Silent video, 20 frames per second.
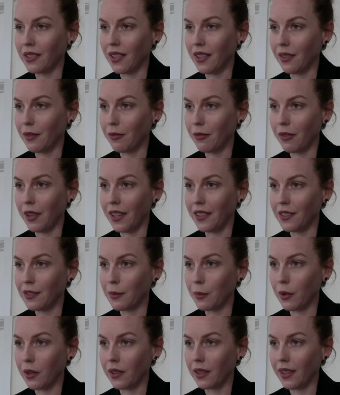on
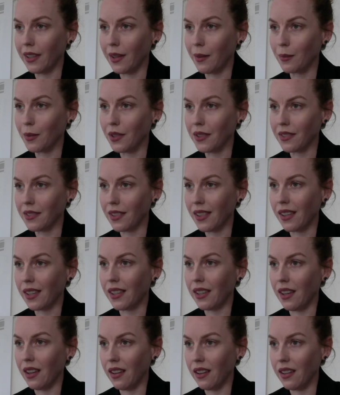Facebook, and I'm just like,
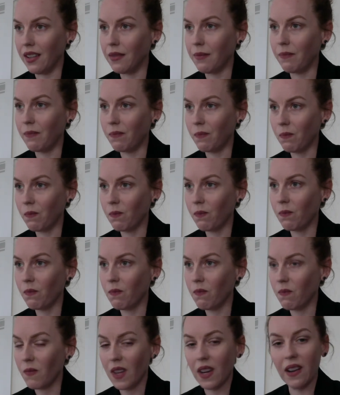yeah,
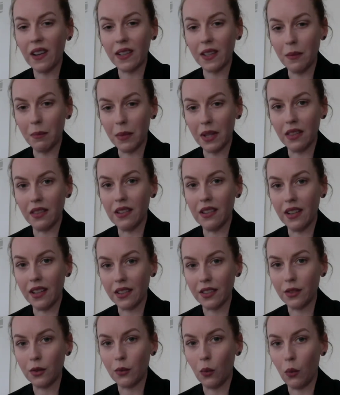I can be the
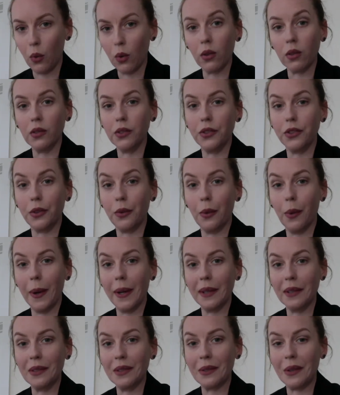next world's
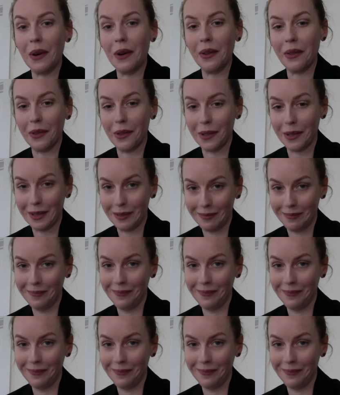greatest author.